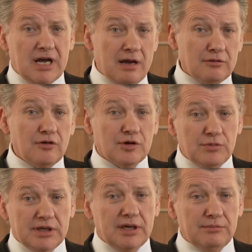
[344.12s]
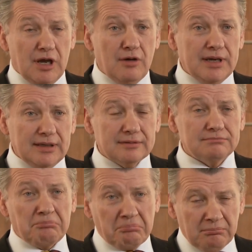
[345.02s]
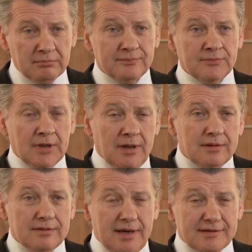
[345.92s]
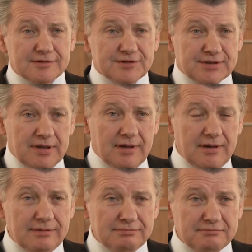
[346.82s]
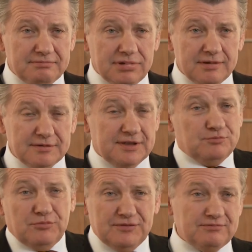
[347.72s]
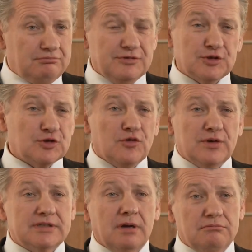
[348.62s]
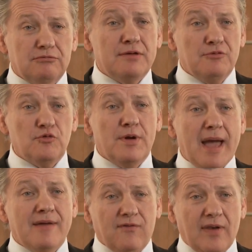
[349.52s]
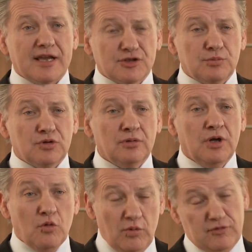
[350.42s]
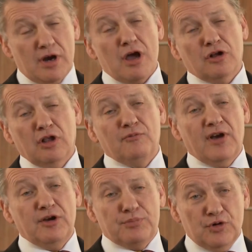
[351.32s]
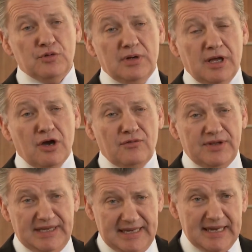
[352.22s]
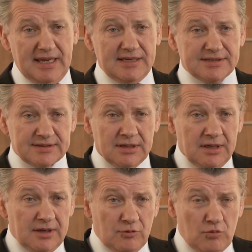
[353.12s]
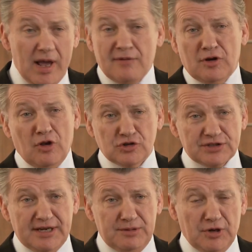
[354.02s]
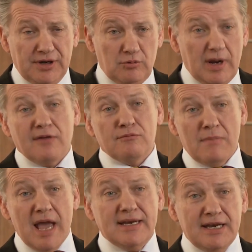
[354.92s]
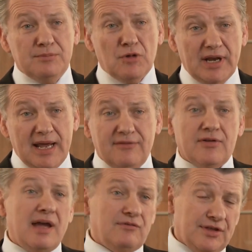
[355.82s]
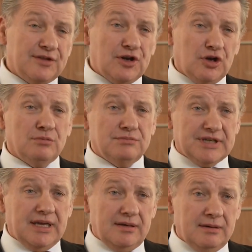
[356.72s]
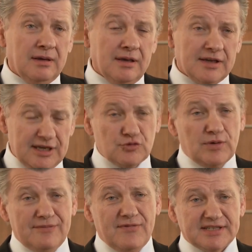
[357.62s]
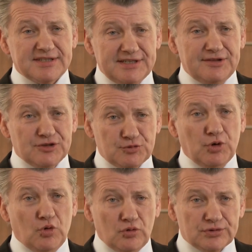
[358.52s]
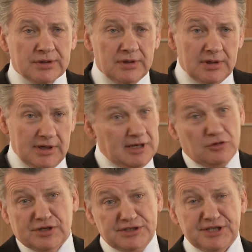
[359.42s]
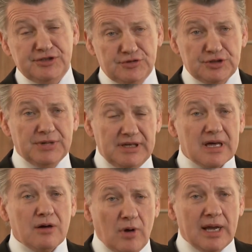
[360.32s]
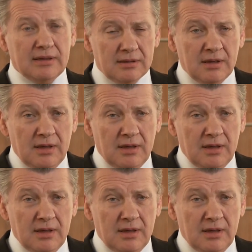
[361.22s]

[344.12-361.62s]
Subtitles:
How long can we keep going? That's, listen, we've just got to remain flexible. We've run our club very prudently over the years. We haven't lost any money. We haven't made any money. And if everything that comes in gets reinvested in the sport, and it will continue to be that way.